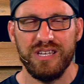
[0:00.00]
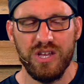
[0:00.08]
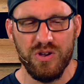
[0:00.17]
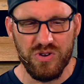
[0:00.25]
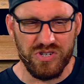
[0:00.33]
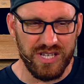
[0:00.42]

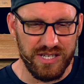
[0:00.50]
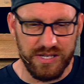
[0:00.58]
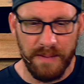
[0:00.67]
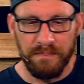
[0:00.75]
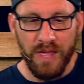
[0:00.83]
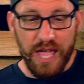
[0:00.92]
years is,
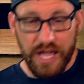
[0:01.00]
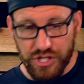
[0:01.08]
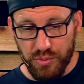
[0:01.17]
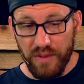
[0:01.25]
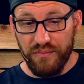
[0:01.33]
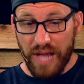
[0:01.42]

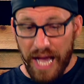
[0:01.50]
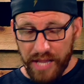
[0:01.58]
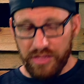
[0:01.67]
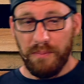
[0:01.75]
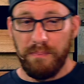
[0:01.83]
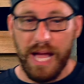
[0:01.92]
is we've
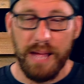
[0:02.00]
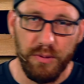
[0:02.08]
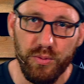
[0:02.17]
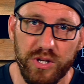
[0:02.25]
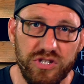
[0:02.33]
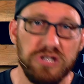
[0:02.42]
gotten the
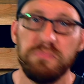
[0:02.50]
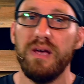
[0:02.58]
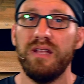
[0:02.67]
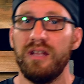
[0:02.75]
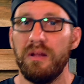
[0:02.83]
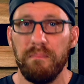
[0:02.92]
Bible, which has
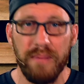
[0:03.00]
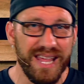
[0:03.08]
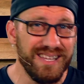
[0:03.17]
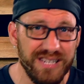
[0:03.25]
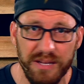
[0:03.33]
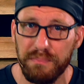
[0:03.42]
been an
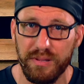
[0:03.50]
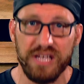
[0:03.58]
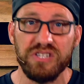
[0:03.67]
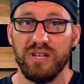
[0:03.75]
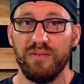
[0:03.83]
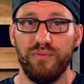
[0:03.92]
amazing
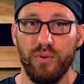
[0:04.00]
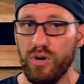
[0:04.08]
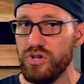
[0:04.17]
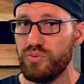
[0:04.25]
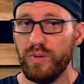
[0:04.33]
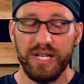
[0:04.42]
blessing for
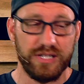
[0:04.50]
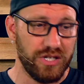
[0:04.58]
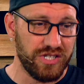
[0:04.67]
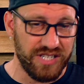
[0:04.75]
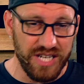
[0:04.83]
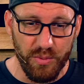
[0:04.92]
us. We get to
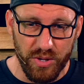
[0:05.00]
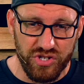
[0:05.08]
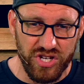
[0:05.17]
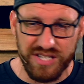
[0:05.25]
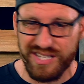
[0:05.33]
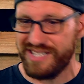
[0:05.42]
see what
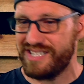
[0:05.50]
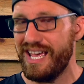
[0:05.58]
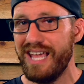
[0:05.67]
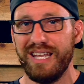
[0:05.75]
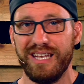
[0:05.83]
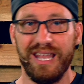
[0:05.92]
Jesus
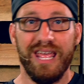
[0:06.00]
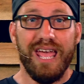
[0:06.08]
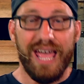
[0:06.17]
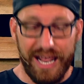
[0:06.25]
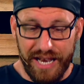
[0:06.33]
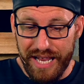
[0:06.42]
said, and,
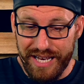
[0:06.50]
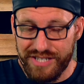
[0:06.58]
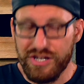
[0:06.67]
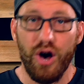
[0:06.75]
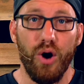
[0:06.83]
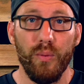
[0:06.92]
and, and
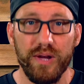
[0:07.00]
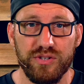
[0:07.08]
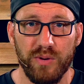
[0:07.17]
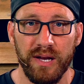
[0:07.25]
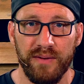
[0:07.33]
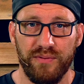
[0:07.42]
it's always
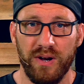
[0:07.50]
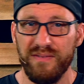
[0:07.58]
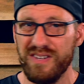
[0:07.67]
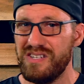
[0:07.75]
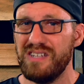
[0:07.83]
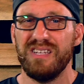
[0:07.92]
right in front of
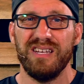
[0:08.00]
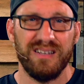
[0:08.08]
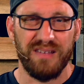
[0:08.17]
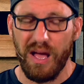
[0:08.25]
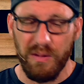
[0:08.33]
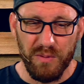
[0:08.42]
us. It's
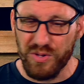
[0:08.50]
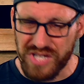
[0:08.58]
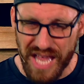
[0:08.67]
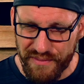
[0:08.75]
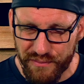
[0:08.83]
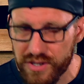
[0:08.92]
in almost
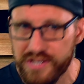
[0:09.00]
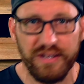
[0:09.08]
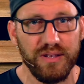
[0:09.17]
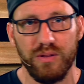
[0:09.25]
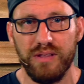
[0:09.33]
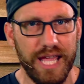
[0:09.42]
every
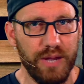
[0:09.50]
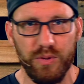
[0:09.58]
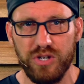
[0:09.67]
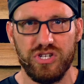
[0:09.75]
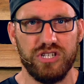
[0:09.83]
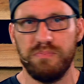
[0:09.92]
single
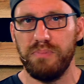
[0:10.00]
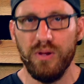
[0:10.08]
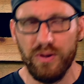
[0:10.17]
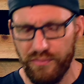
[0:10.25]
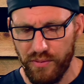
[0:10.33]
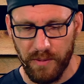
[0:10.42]
language. It's
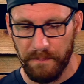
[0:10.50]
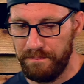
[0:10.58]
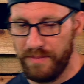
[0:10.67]
beautiful.